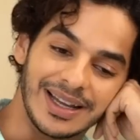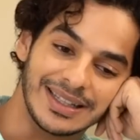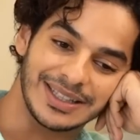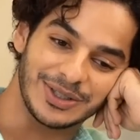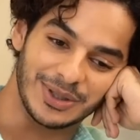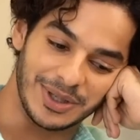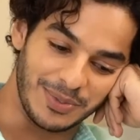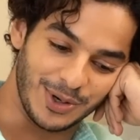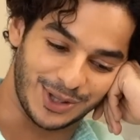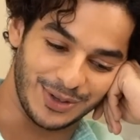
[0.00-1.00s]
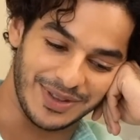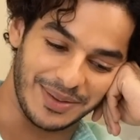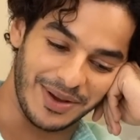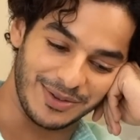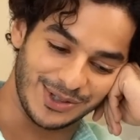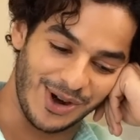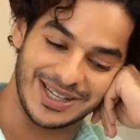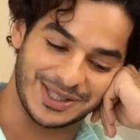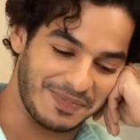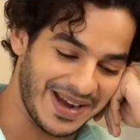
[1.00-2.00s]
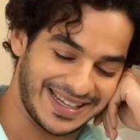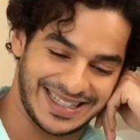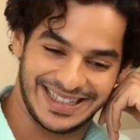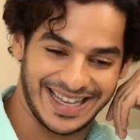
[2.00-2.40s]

I think you hear both of them. I was not expecting